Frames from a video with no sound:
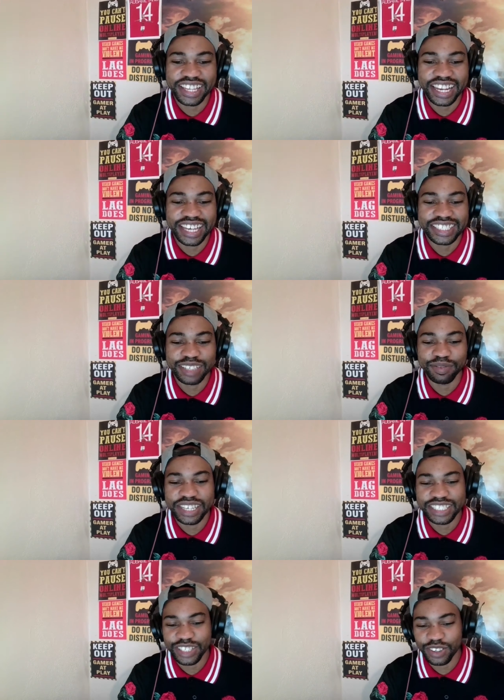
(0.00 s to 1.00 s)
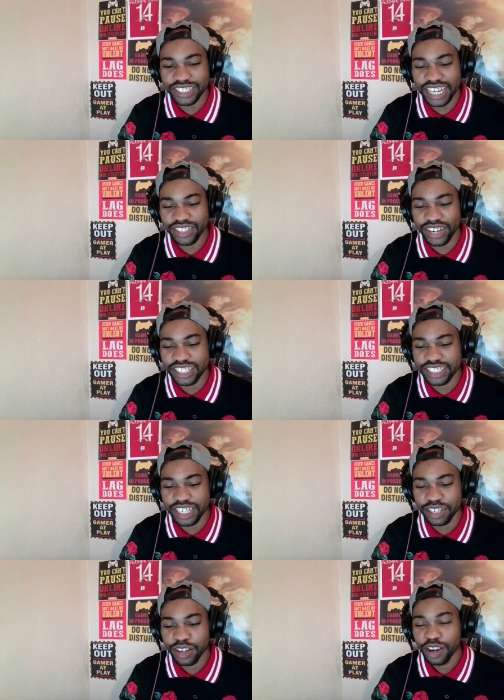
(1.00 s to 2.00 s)
classic, man. So shout out
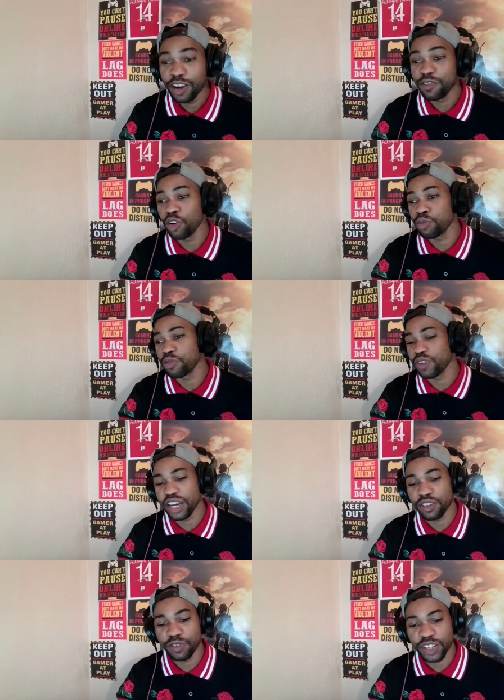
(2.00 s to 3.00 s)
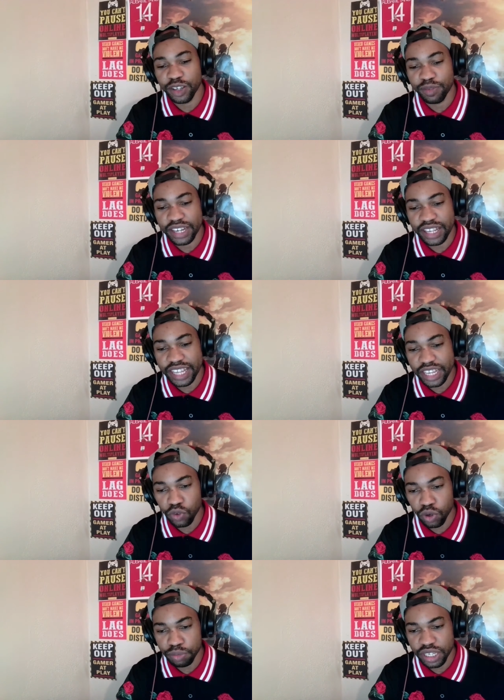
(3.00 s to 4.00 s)
to IGN for providing the video, man. The
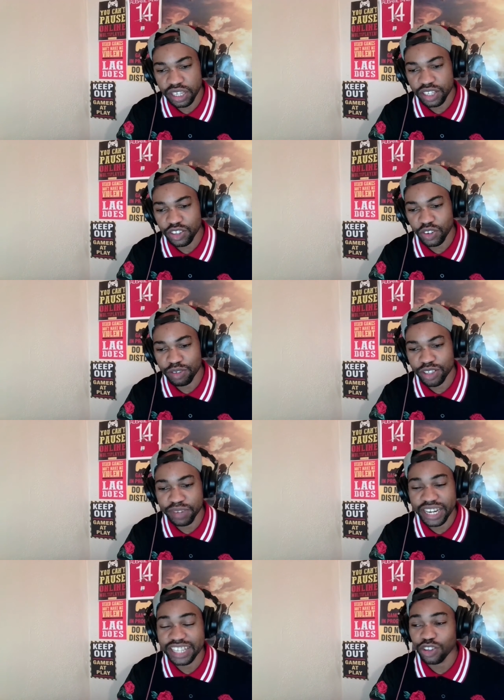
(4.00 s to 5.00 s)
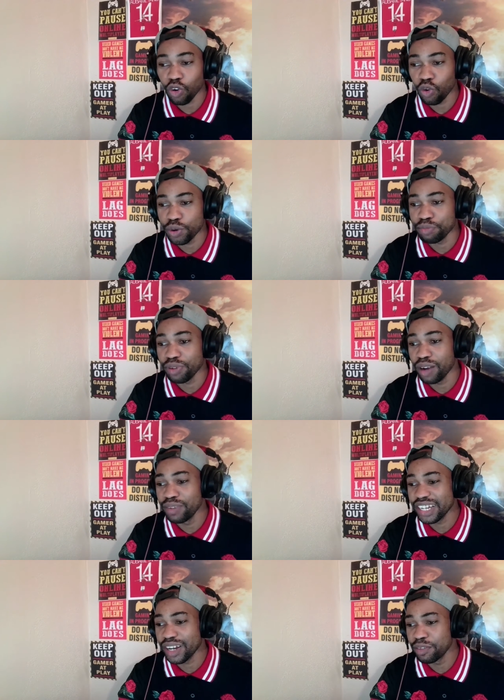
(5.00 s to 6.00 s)
link will be in the description, man. That's Old
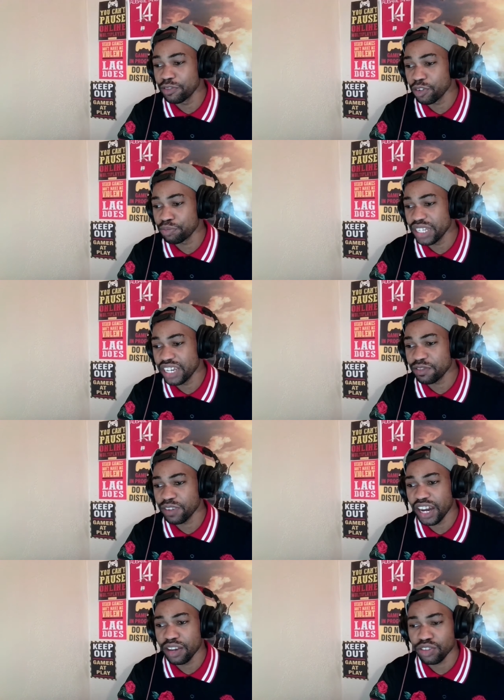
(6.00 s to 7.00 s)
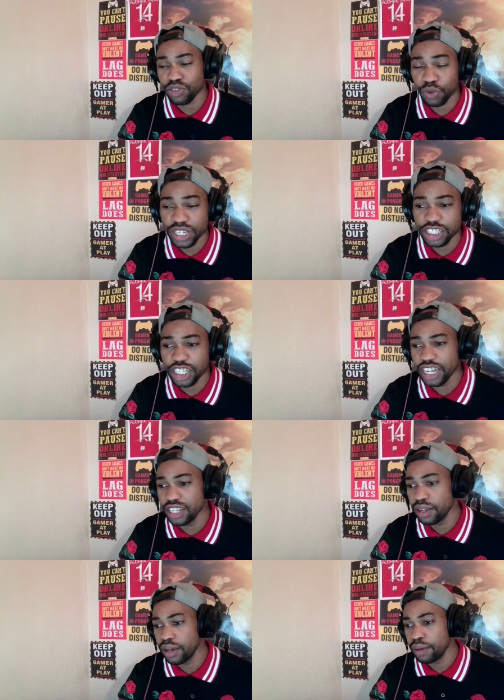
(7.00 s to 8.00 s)
Republic coming for PS5, Switch,
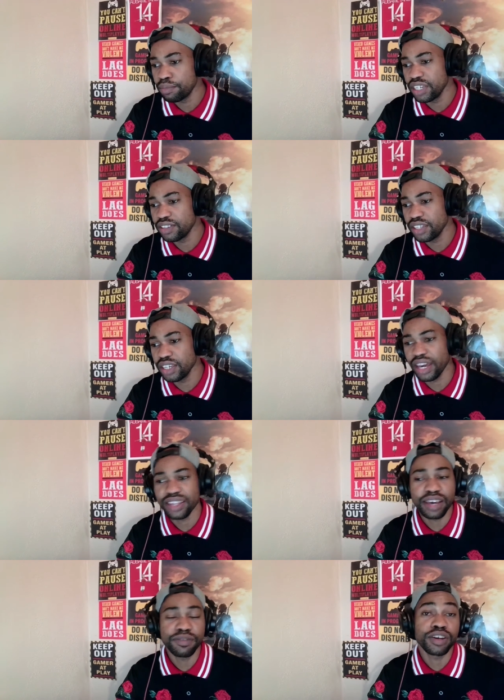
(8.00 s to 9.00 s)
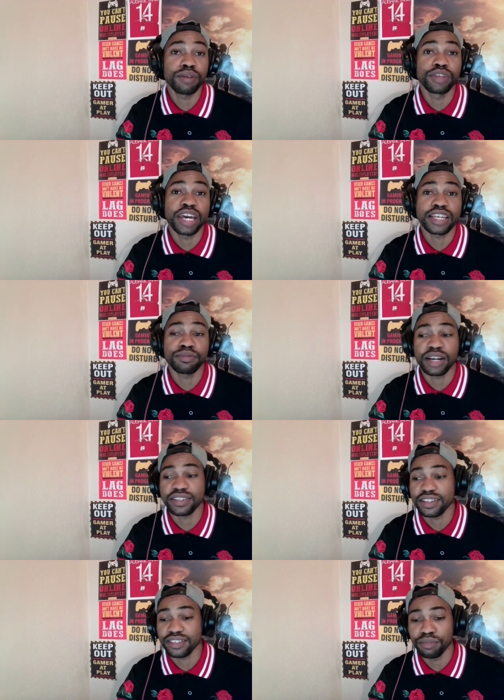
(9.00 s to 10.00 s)
and PC. Definitely coming to
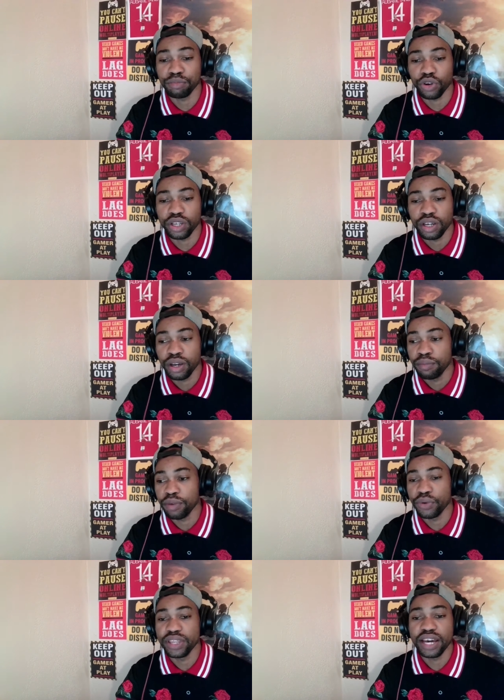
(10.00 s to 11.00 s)
Xbox at some point. But with